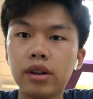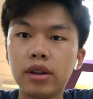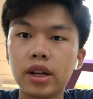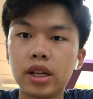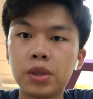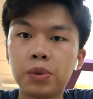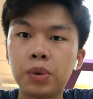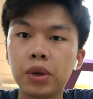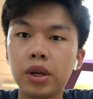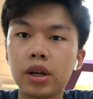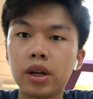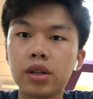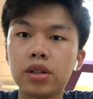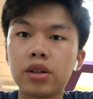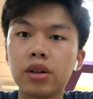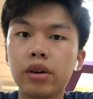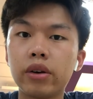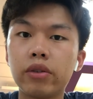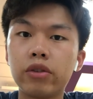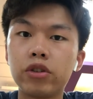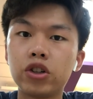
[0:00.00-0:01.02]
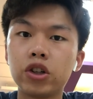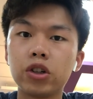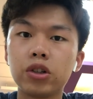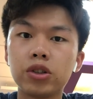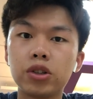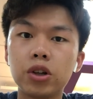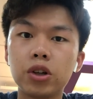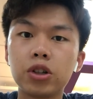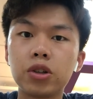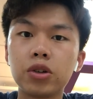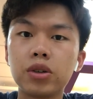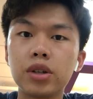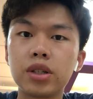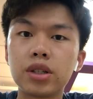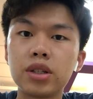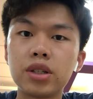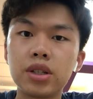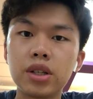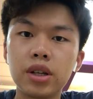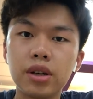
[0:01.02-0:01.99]
That's because of social
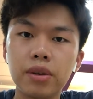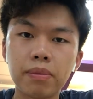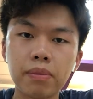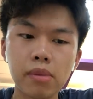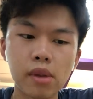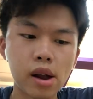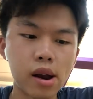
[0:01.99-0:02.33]
distancing.